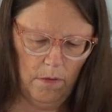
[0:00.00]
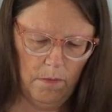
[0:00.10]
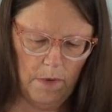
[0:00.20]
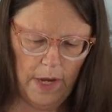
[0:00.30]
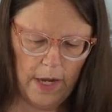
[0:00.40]

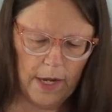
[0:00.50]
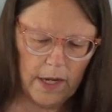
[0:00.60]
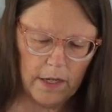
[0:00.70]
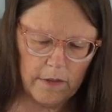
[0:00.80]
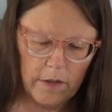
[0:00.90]
All right.
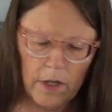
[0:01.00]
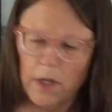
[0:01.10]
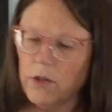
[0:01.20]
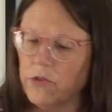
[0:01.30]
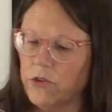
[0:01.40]

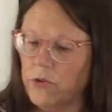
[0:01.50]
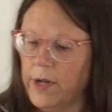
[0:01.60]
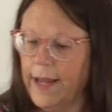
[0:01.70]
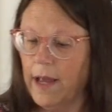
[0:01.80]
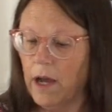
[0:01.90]
So
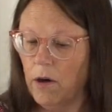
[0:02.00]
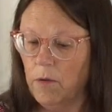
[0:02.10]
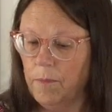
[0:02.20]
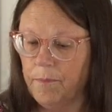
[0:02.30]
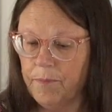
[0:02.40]
now
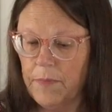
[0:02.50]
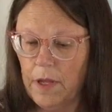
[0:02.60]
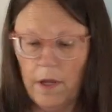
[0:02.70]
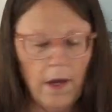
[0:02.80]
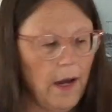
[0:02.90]

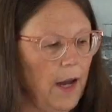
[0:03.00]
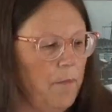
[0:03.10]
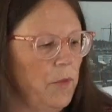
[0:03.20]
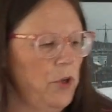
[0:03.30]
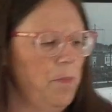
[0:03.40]

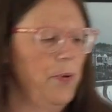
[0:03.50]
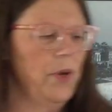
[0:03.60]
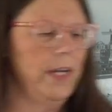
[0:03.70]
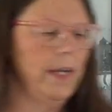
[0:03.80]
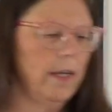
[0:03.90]
I'm going to
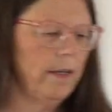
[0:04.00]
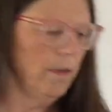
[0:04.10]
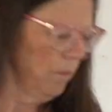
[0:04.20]
put in